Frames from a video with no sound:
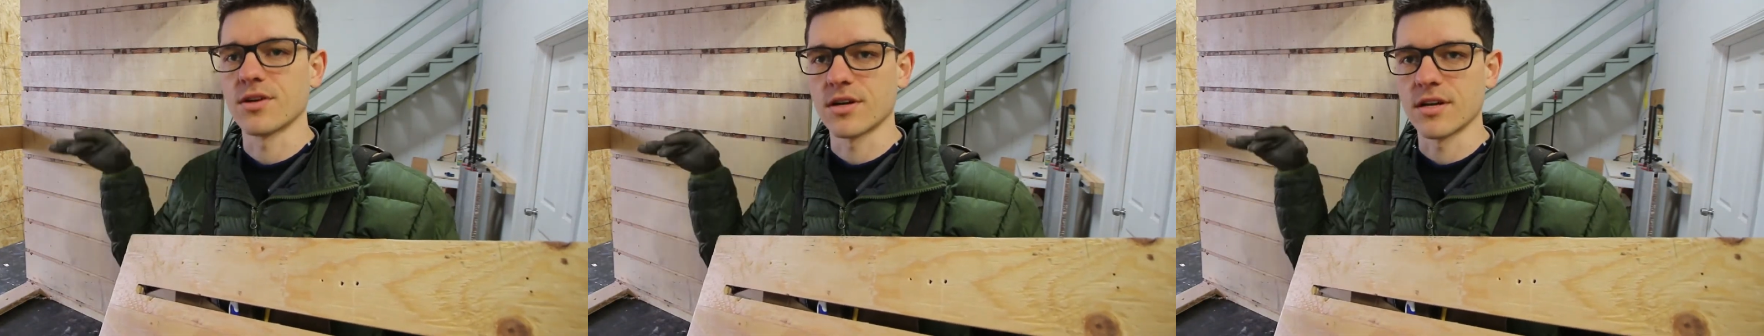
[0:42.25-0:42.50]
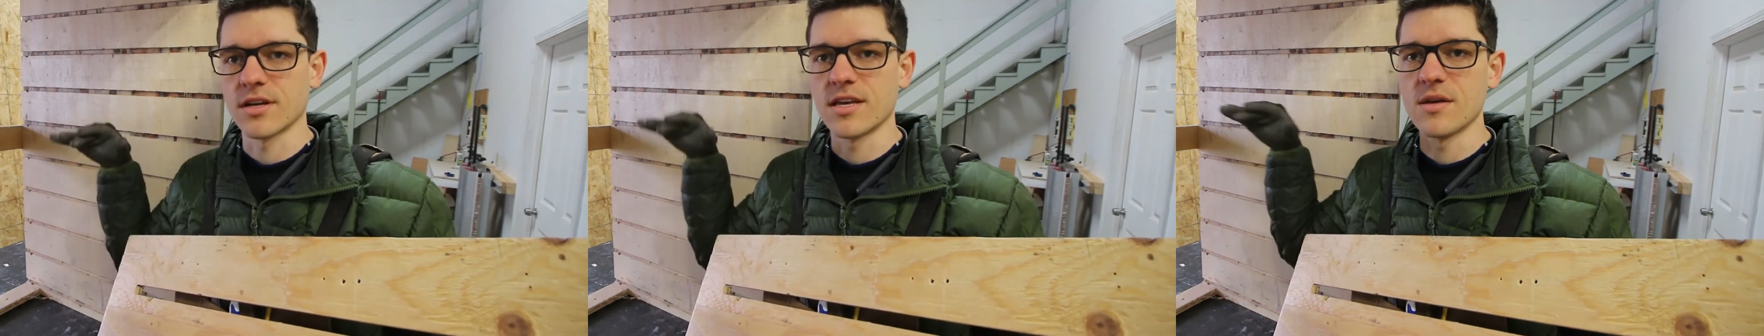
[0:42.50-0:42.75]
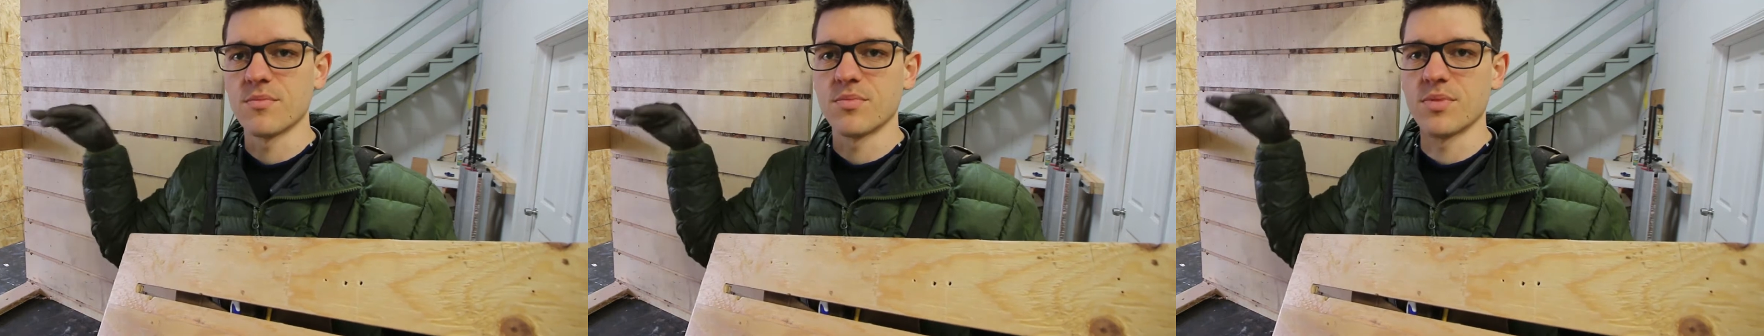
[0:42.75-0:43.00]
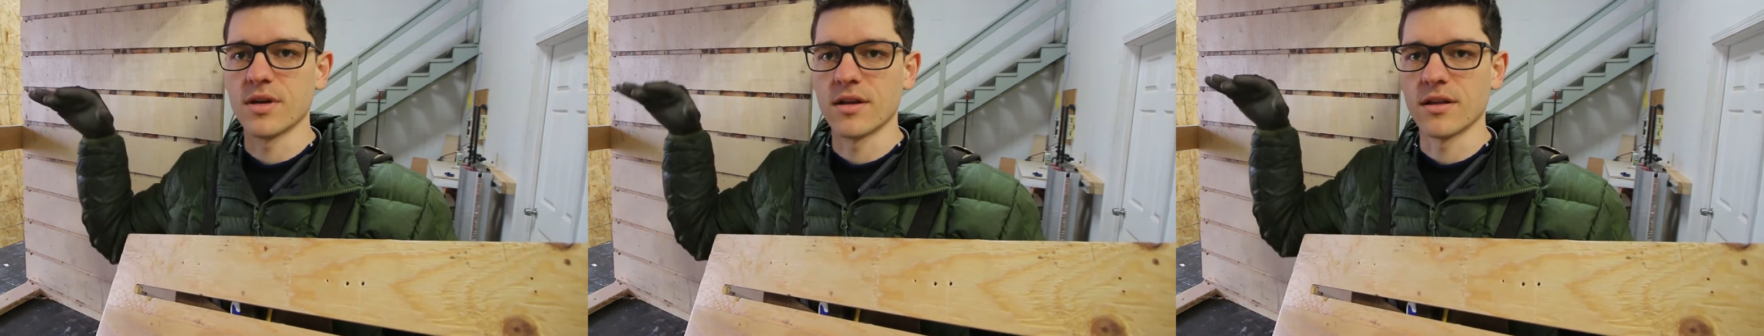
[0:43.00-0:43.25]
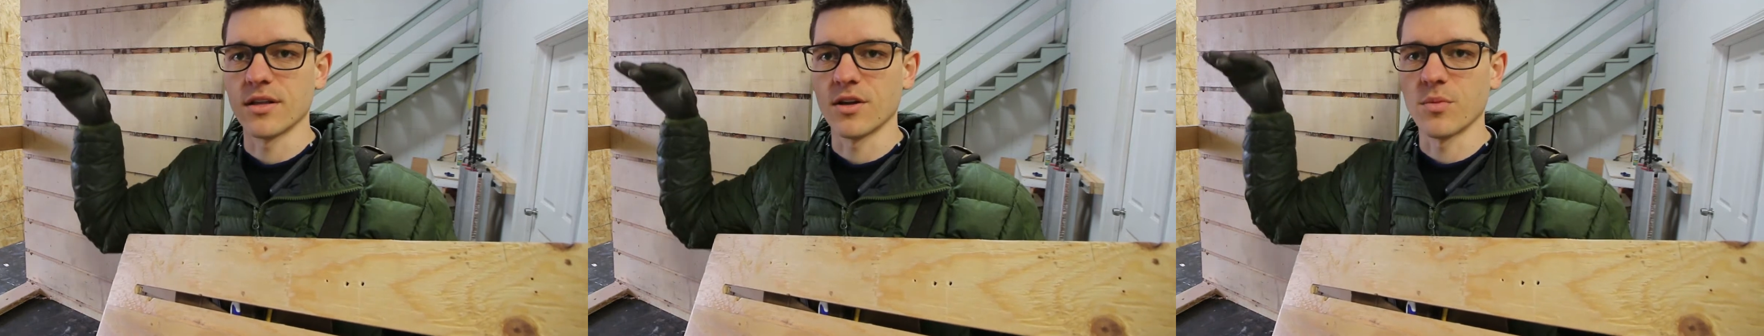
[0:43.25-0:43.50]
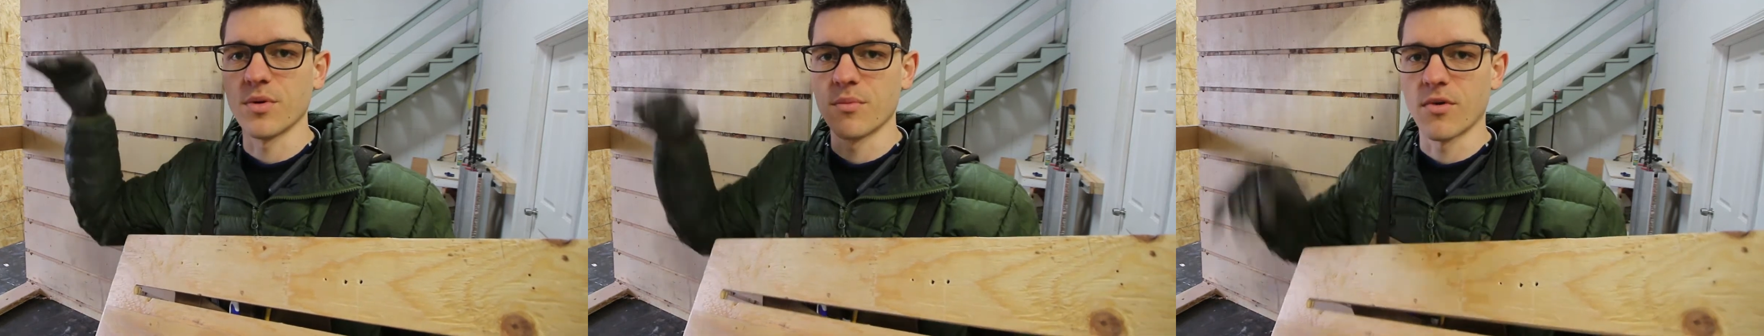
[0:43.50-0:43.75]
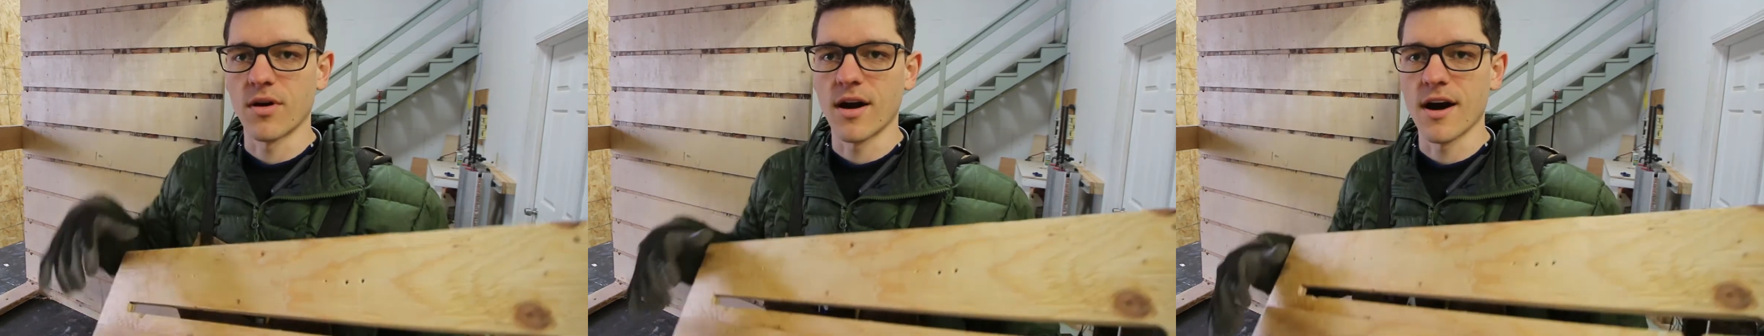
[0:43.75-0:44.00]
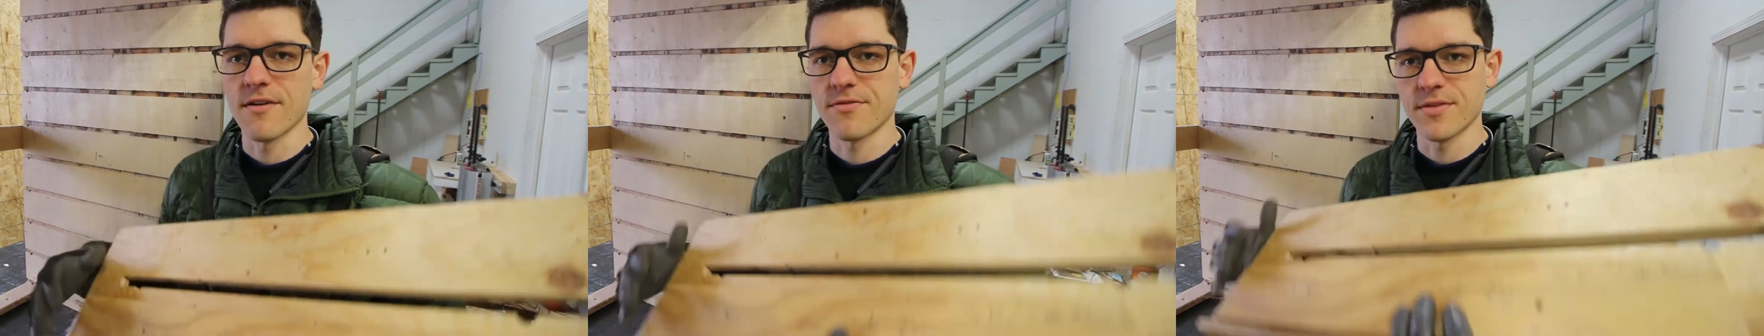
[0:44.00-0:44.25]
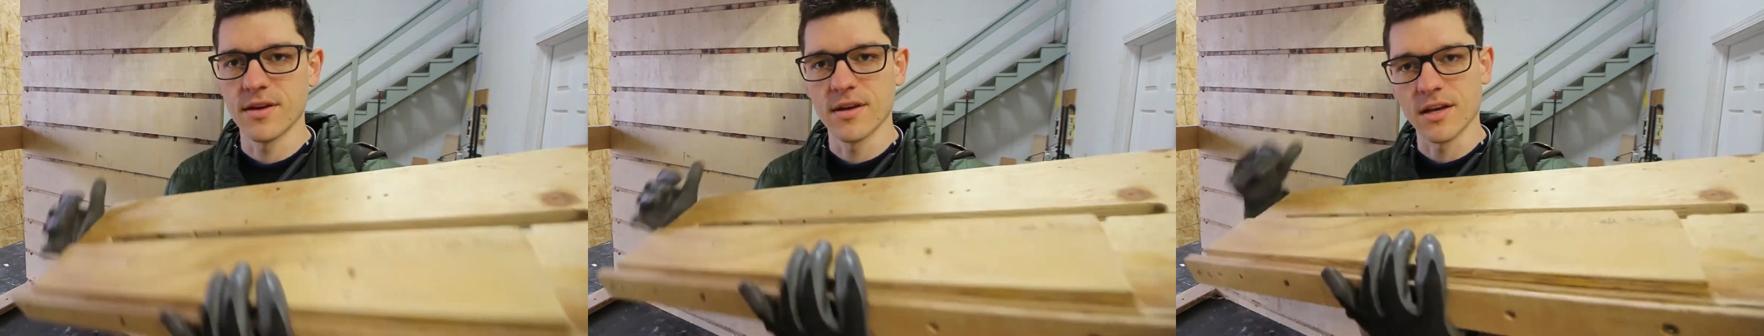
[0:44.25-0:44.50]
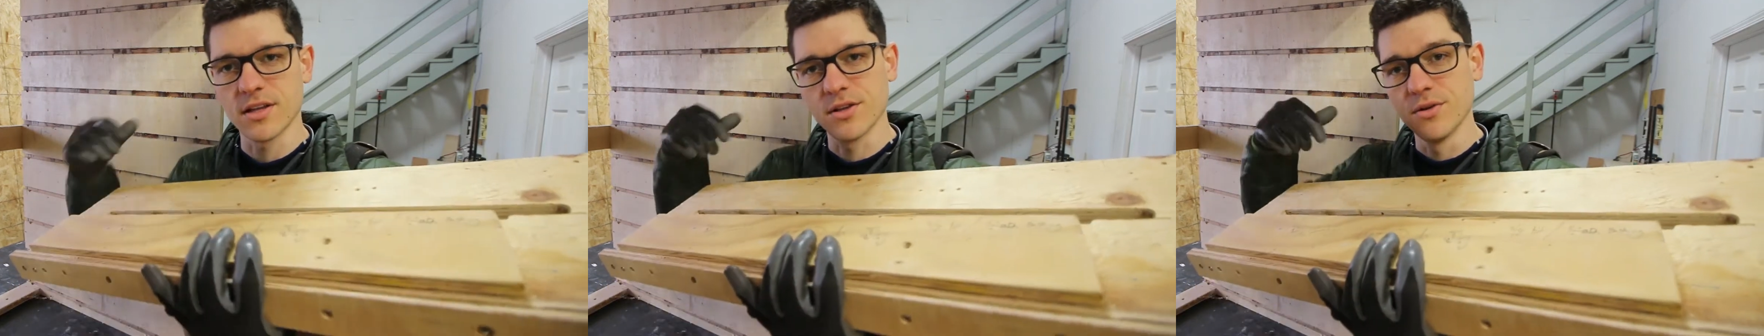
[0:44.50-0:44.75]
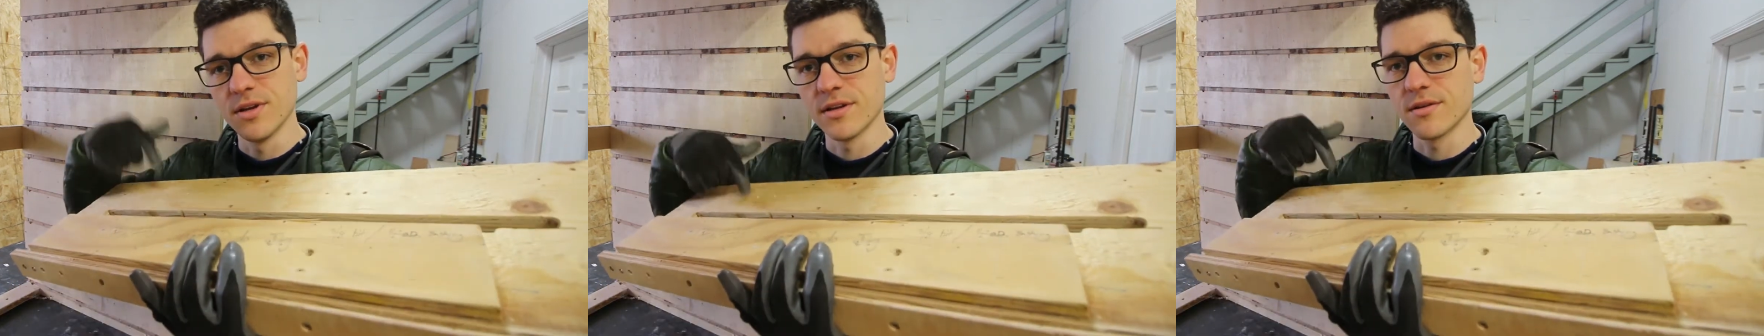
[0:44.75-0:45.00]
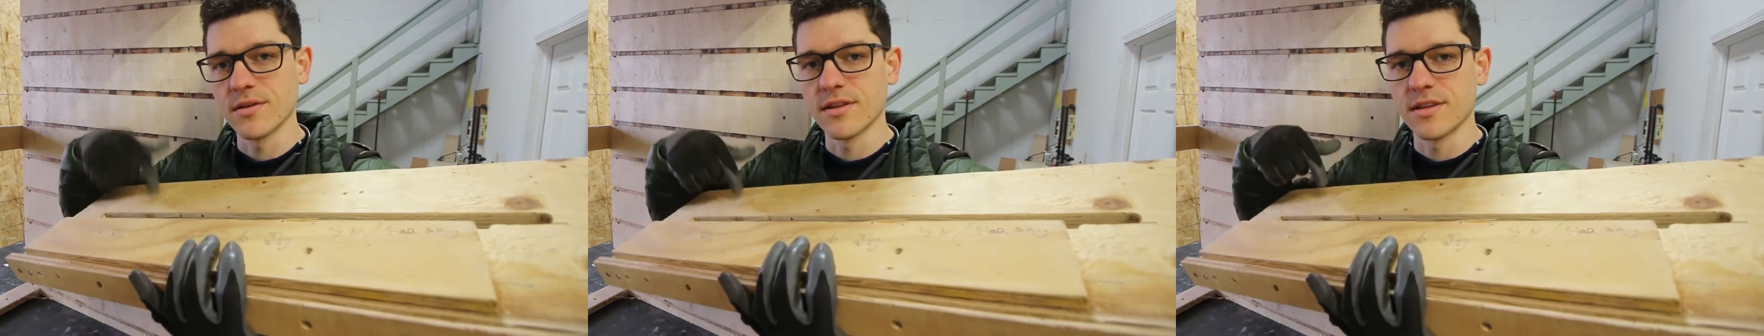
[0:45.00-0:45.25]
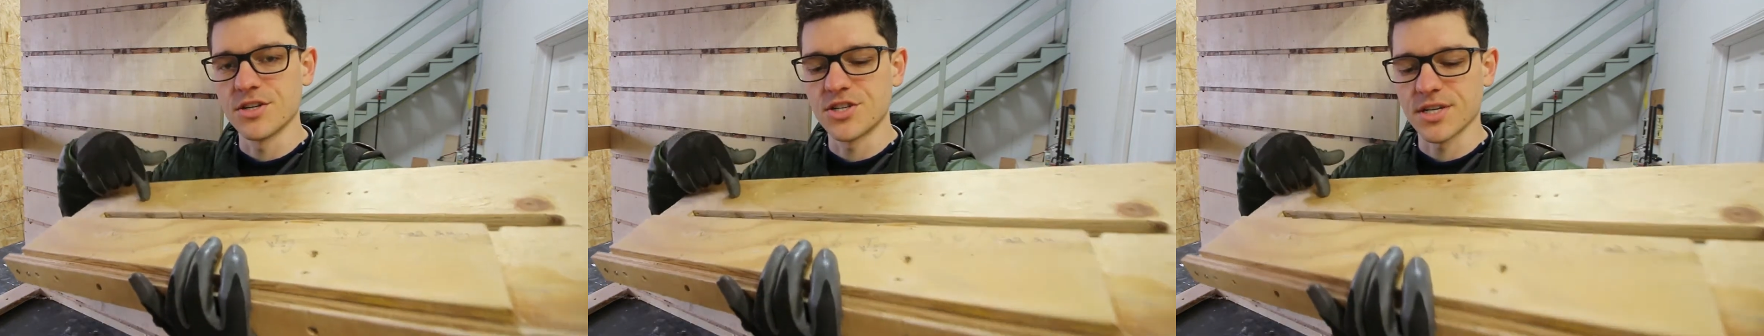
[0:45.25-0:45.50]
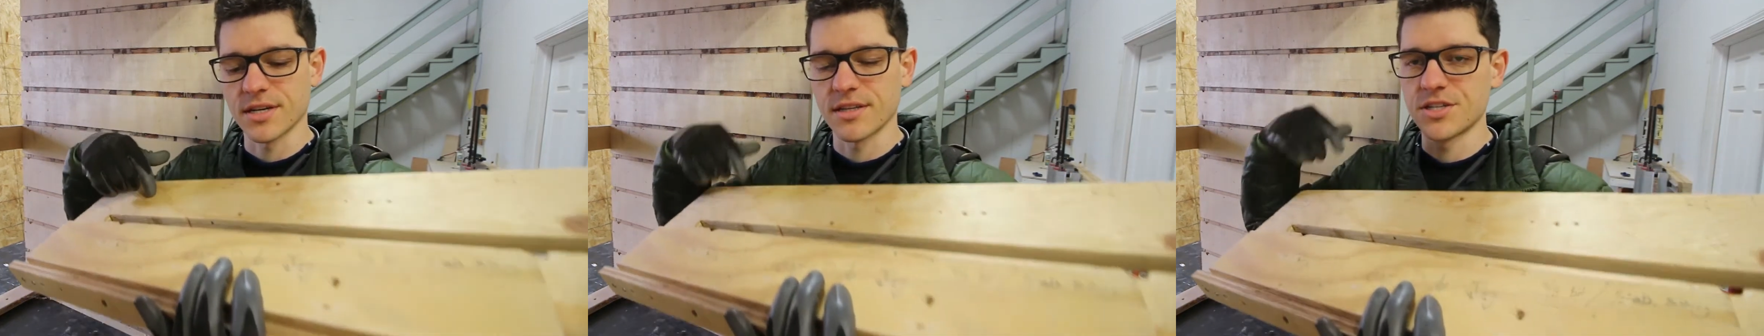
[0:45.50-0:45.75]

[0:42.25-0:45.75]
you're going to keep being a little bit more off, including the jig.